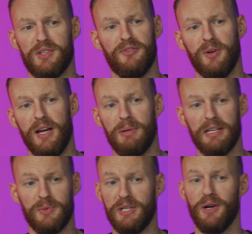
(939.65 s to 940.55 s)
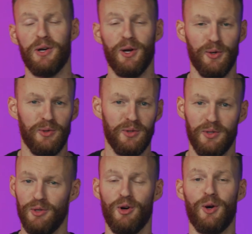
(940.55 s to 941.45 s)
software because we don't know
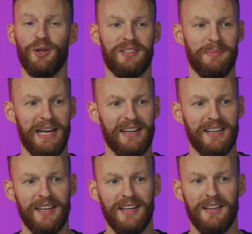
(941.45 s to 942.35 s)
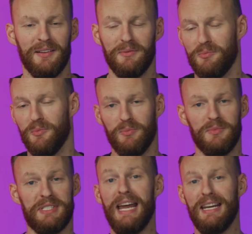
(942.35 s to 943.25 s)
who wrote it debate,
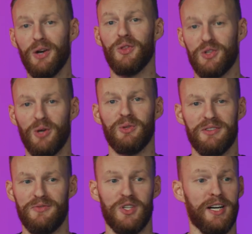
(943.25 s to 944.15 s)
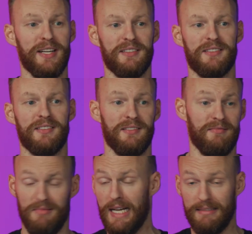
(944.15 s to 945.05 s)
standing on the shoulders of giants
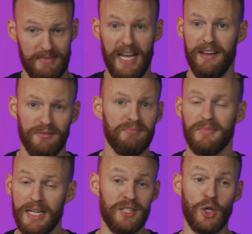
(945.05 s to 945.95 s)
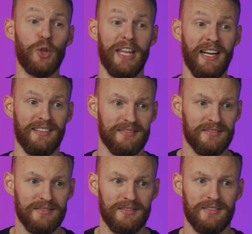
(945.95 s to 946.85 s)
like Ken is a good thing.
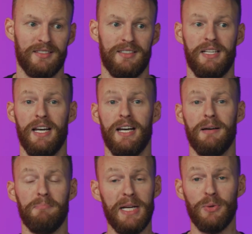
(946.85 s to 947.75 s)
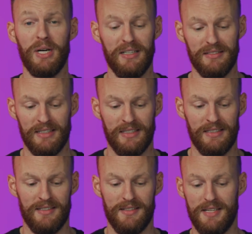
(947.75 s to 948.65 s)
Meanwhile,
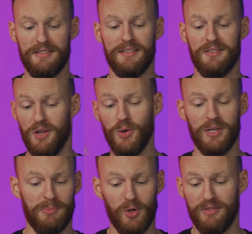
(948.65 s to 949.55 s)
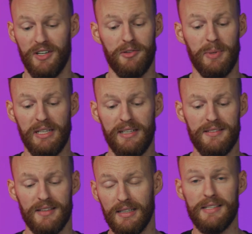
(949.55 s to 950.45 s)
CIS's known exploited
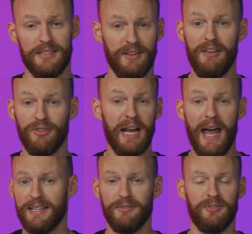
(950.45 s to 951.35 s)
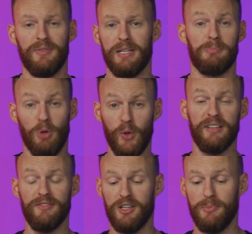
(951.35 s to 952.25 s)
vulnerabilities, a list of every active
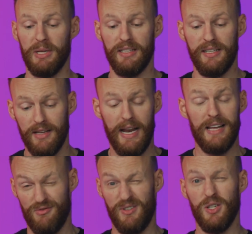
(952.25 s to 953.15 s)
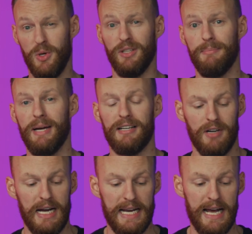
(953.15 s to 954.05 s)
exploited vulnerability that has real-world impact
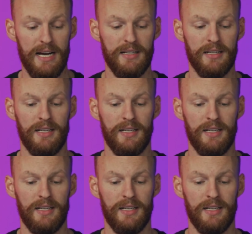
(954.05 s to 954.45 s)
right now,